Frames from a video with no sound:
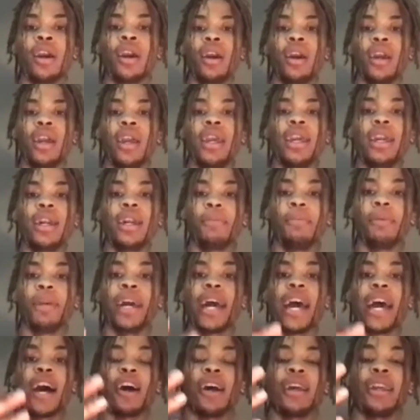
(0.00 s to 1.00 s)
he could be
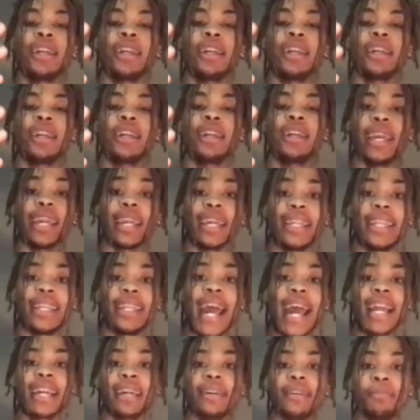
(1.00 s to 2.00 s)
and
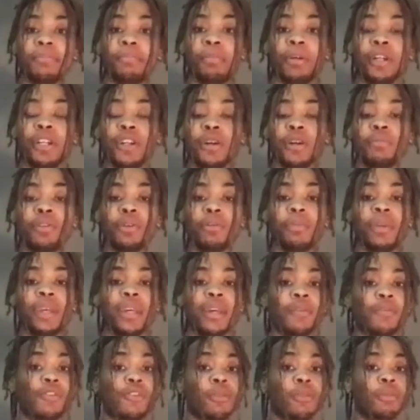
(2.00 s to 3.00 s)
that can put him to
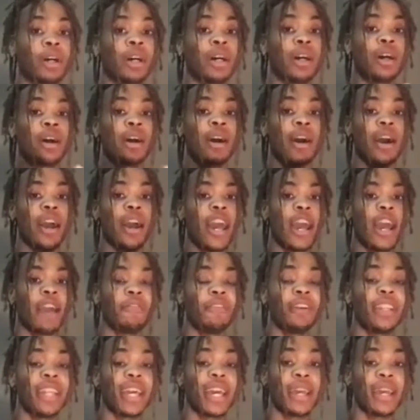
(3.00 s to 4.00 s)
being from a
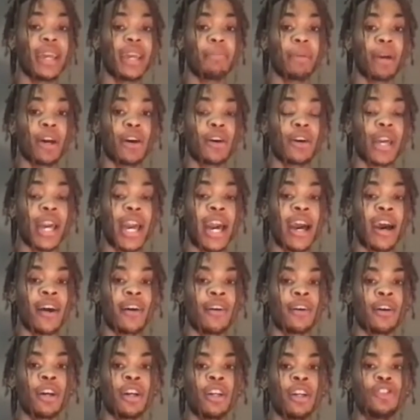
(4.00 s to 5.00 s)
everyday bell
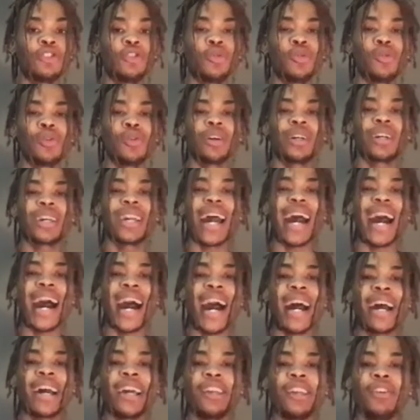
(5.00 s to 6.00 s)
cow to a
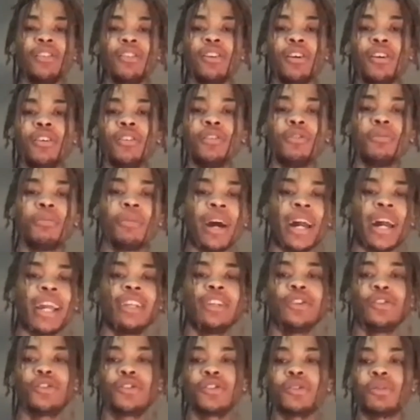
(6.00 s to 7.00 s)
guy, you might
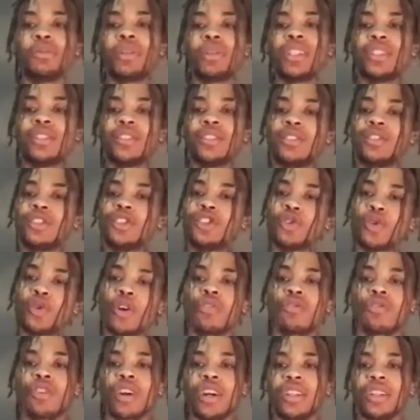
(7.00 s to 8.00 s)
use him in
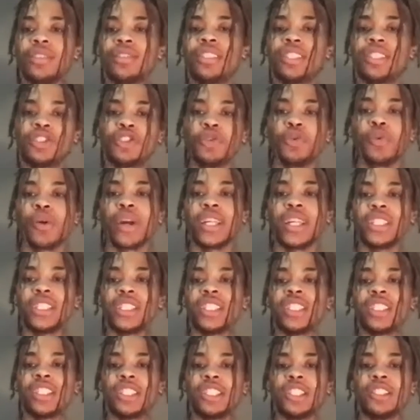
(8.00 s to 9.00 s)
short run
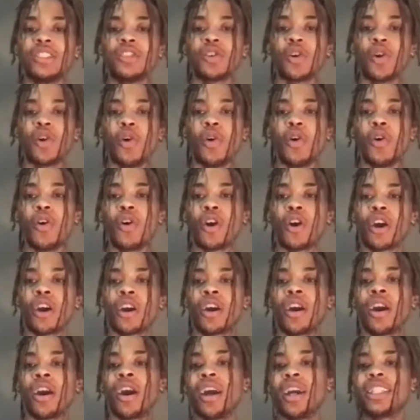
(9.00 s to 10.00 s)
situations or
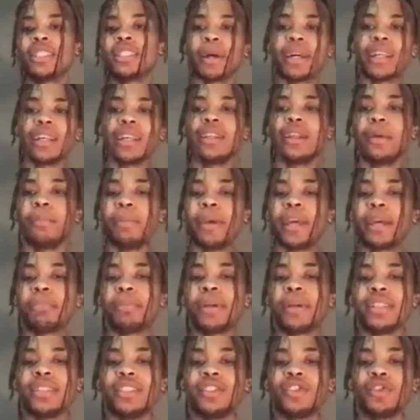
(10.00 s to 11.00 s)
especially in the big
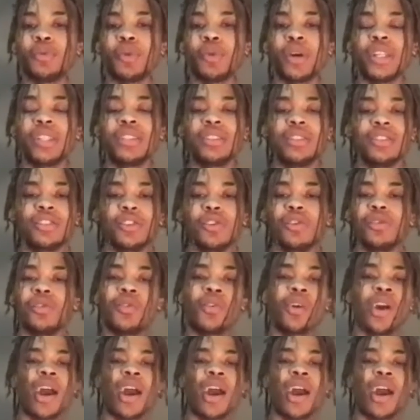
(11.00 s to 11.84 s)
play situation. So